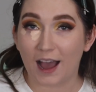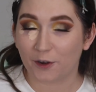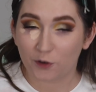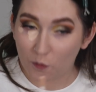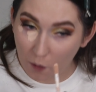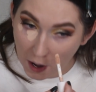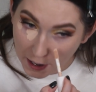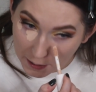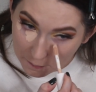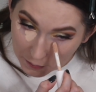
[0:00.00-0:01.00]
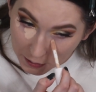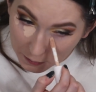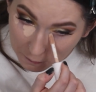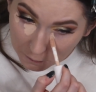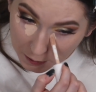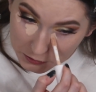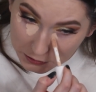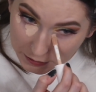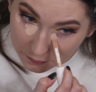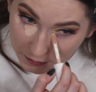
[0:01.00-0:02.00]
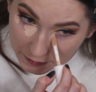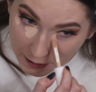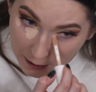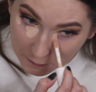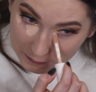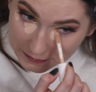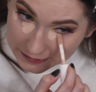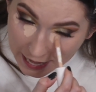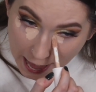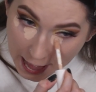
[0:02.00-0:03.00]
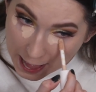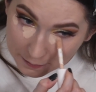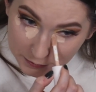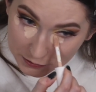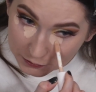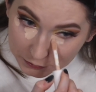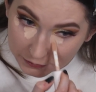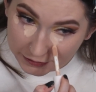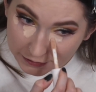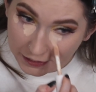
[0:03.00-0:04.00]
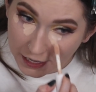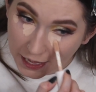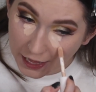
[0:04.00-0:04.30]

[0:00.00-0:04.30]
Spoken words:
I don't know why, but watching it play out was absolutely